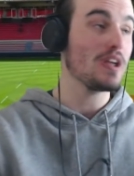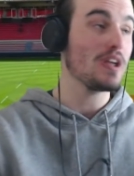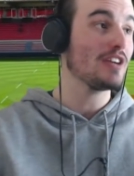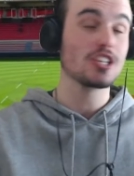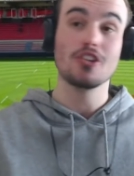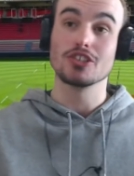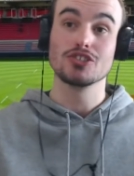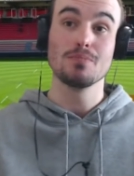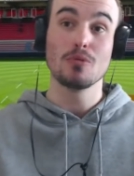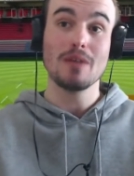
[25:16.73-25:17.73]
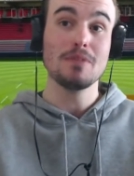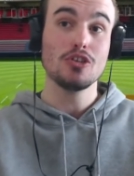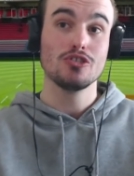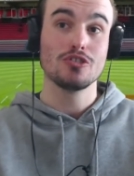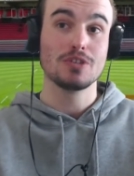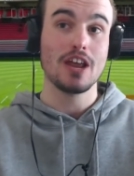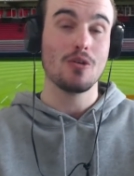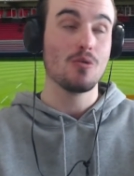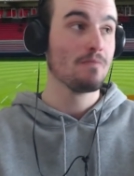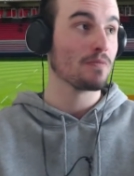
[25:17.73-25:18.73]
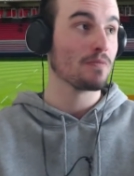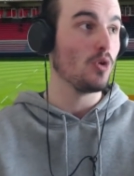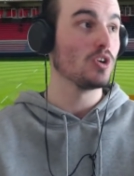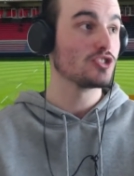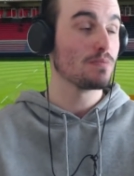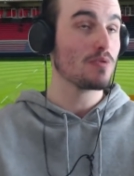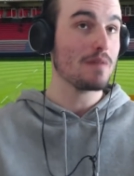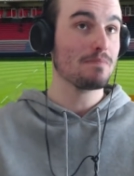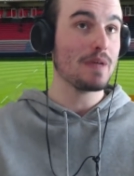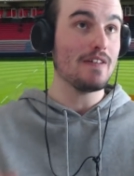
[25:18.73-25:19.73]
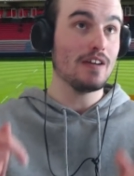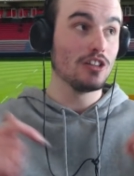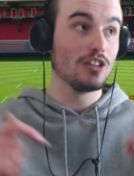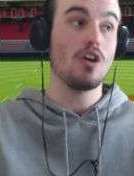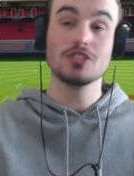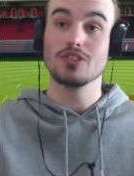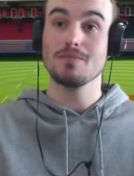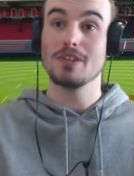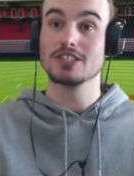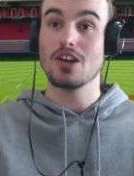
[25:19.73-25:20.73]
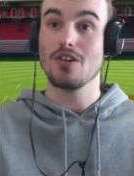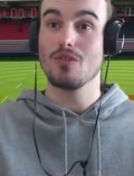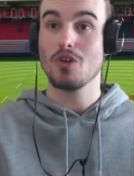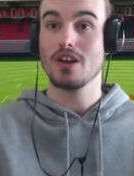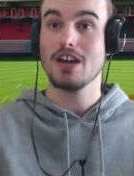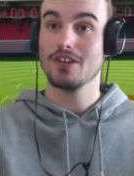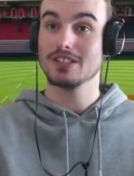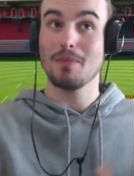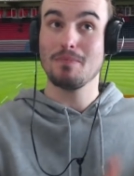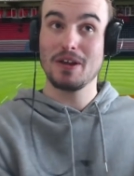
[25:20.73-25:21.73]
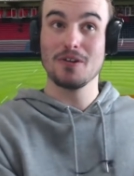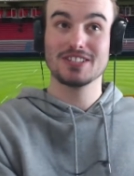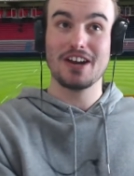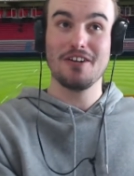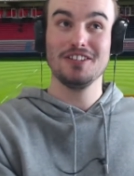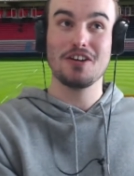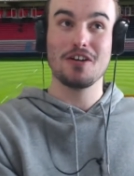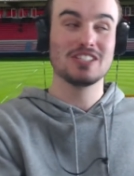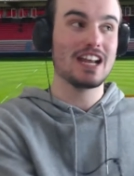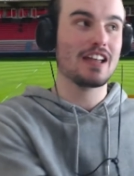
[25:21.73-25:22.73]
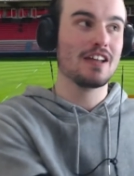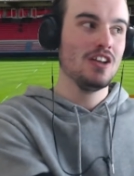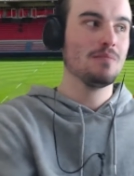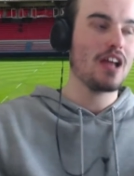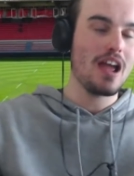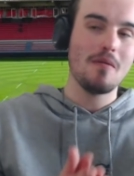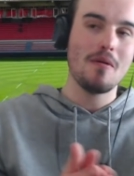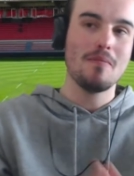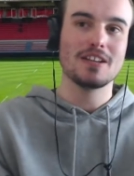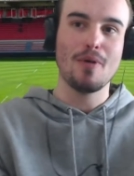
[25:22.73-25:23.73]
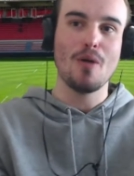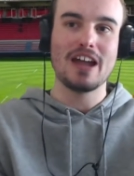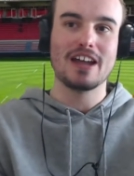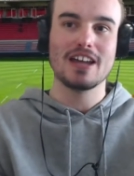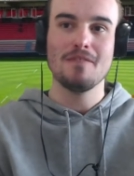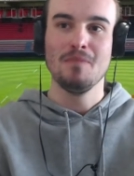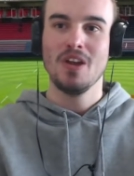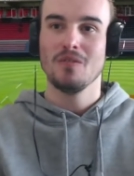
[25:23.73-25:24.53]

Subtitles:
We have actually got a Super Rugby YouTube channel, or a Super Rugby live stream that is going on right now. It is my parents currently commentating, but I am about to pop back in.